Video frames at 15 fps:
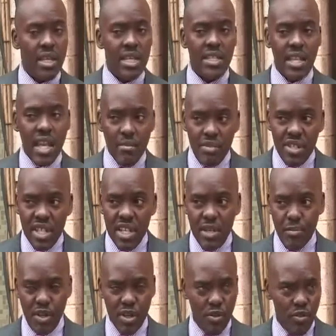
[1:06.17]
The same
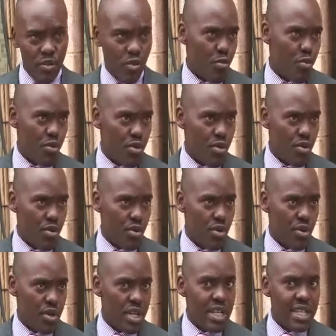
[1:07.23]
sleeping group
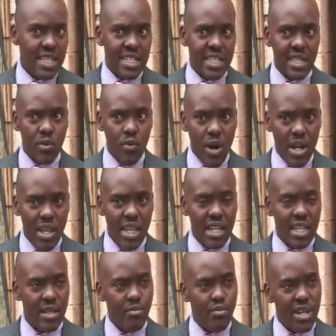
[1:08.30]
is the one
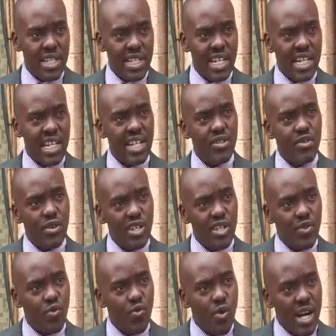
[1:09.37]
that the president
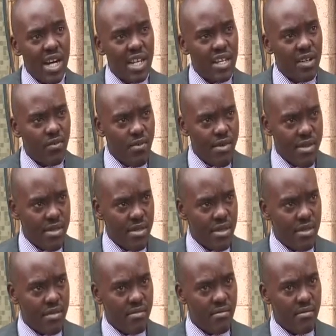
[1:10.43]
enjoys working with.
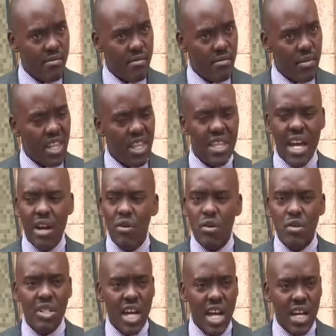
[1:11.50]
They are
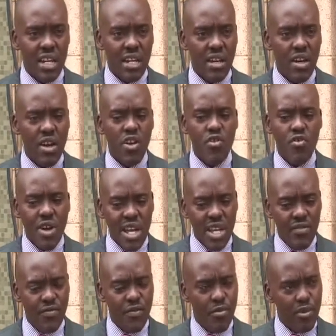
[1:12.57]
all tired,
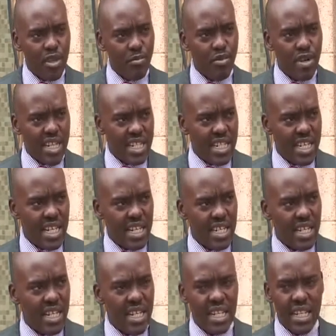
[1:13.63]
right from the
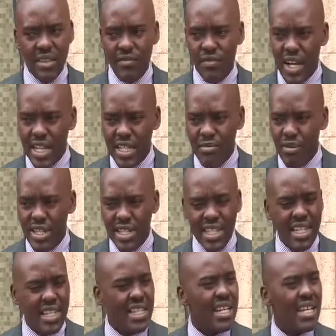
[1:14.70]
president, the vice
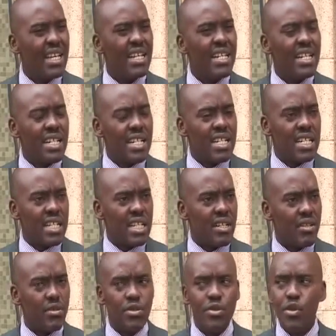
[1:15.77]
president, etc.
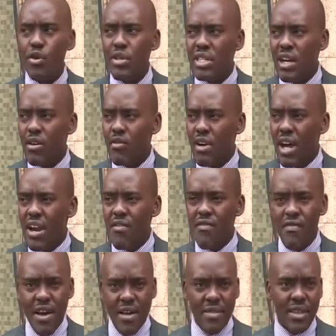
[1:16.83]
Those are
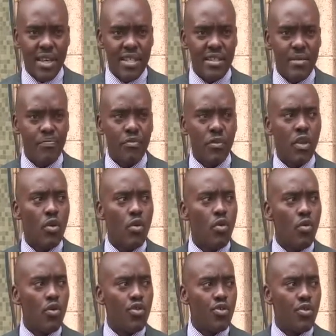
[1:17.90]
grandfathers
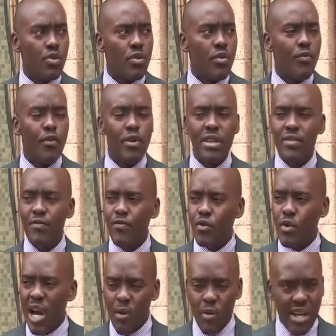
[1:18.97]
who should, for the
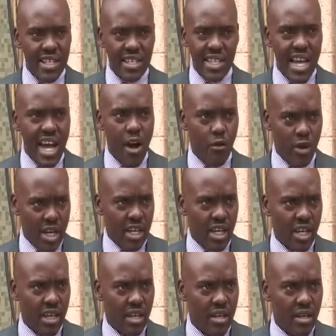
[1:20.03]
few hours they are awake,